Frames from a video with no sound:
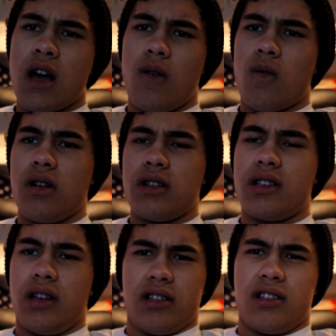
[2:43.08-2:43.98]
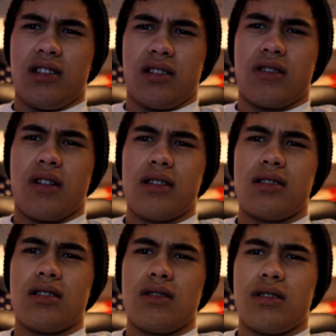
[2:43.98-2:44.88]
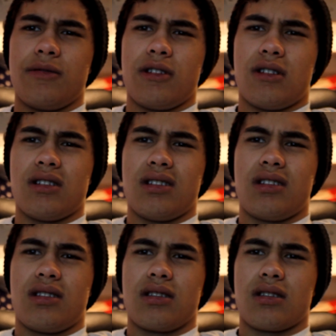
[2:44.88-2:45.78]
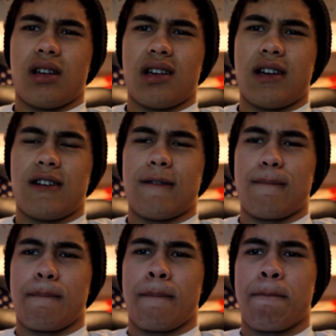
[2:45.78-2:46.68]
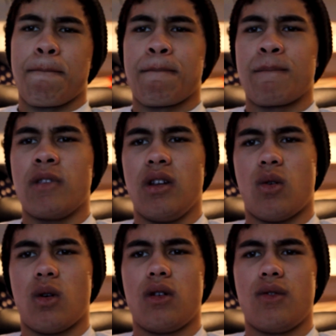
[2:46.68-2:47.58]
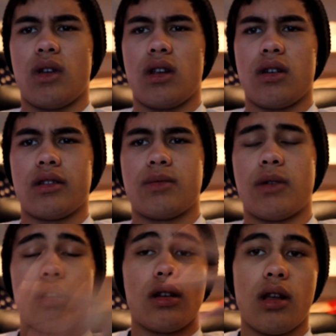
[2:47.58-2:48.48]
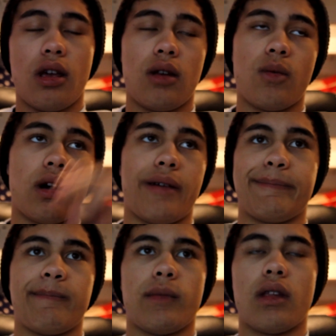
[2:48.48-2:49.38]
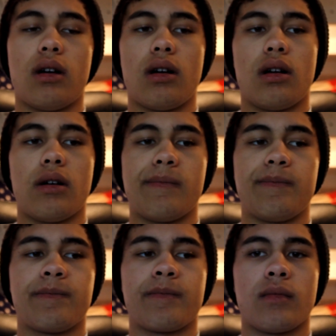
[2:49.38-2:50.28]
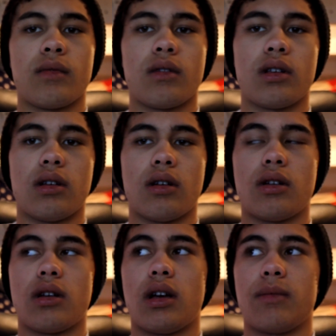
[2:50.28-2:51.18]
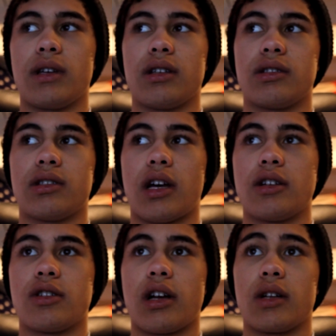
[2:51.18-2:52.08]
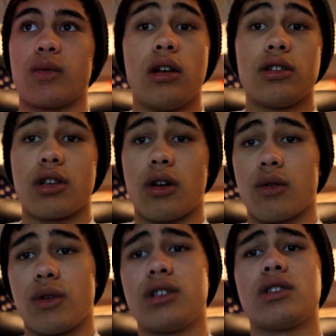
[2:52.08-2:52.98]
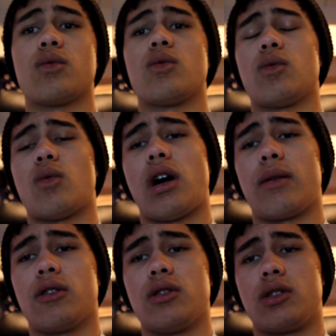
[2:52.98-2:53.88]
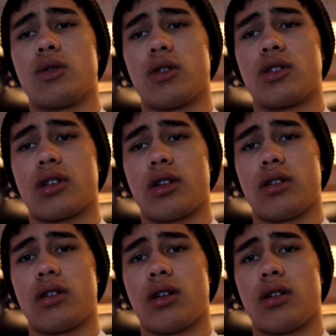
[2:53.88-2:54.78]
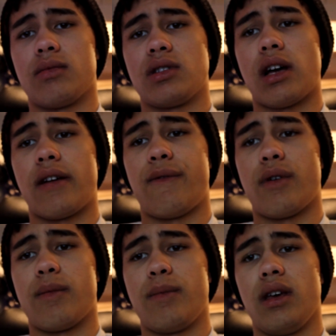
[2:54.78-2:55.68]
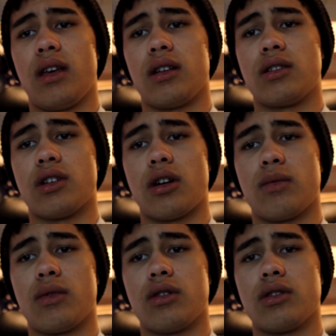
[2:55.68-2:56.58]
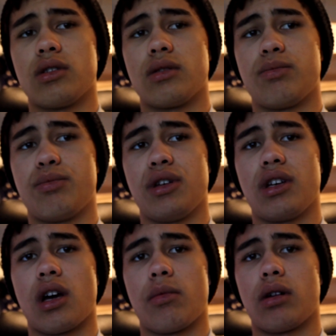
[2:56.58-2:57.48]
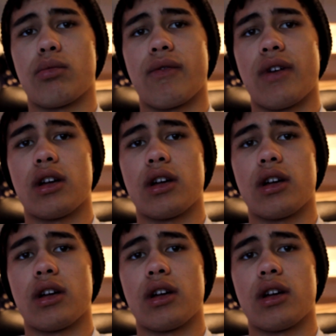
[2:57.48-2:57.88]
when I want to say in 6th grade too, to be honest. I had tutorial videos, but anyway, I'm getting sidetracked. So the reason why I'm going to Georgia, aside from me getting sober, is becoming a